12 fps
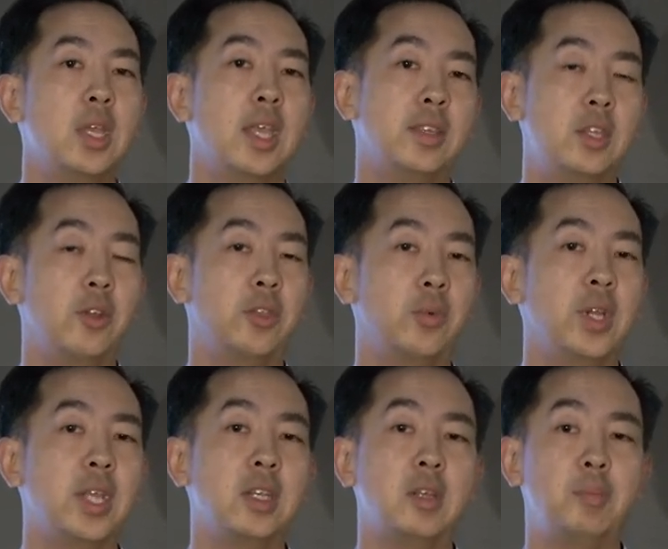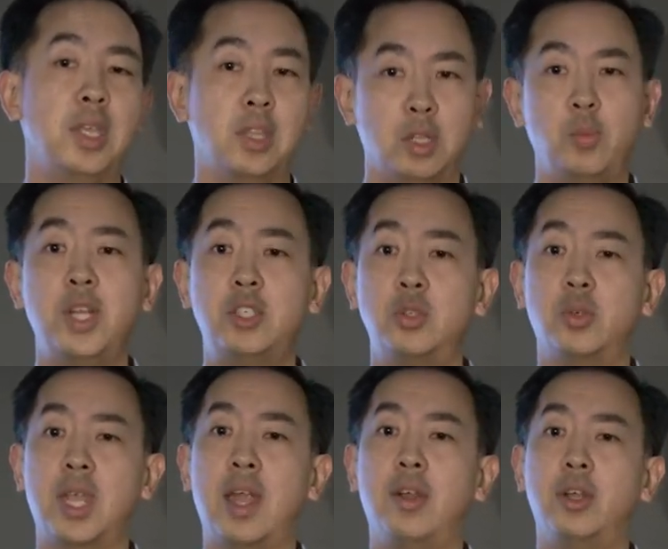and Tier 3 end up being the regional
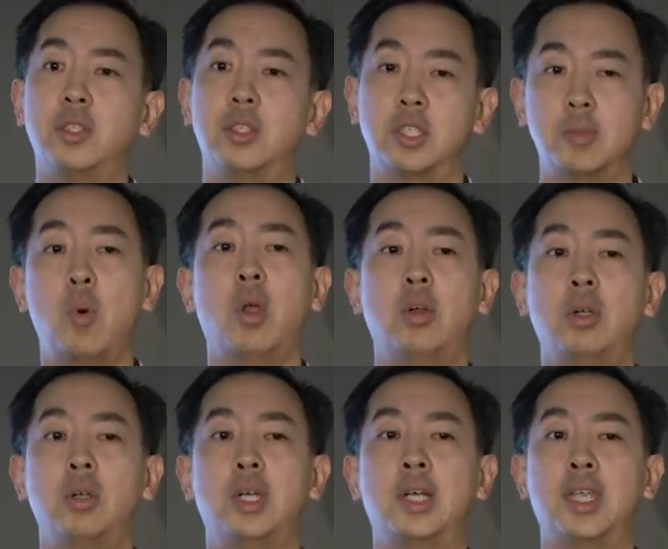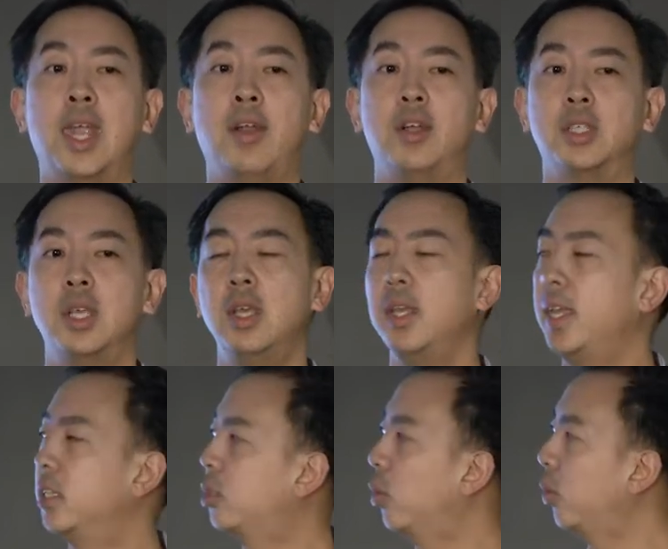carriers, the smaller carriers.
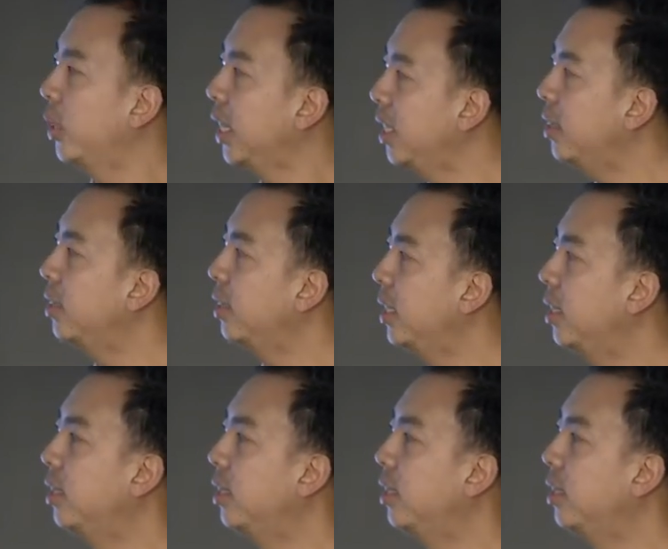And so in